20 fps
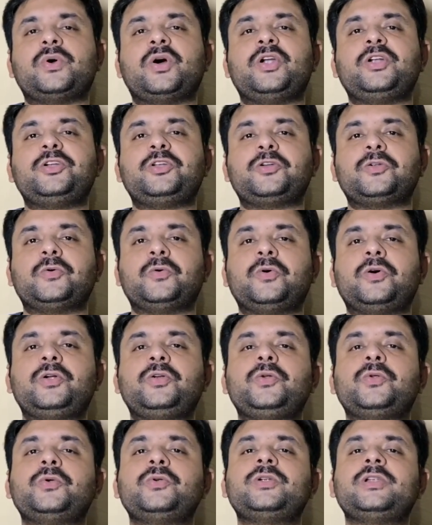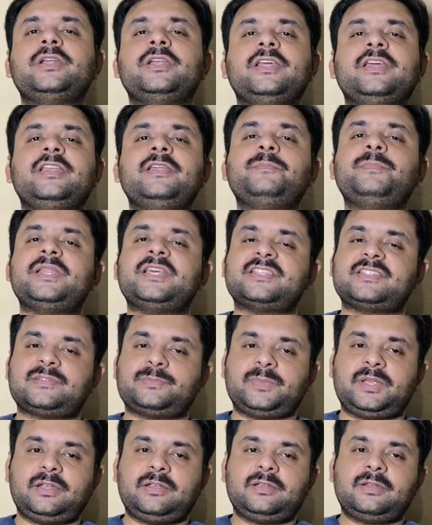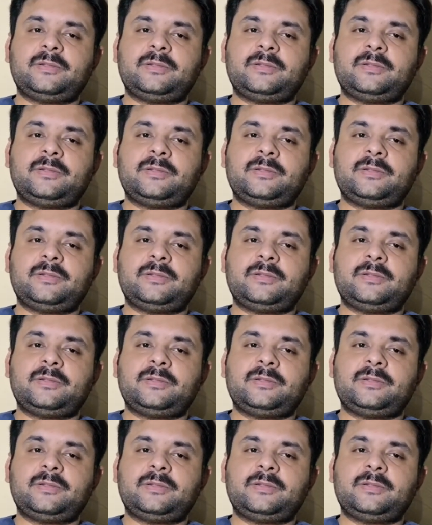undergo a total knee replacement.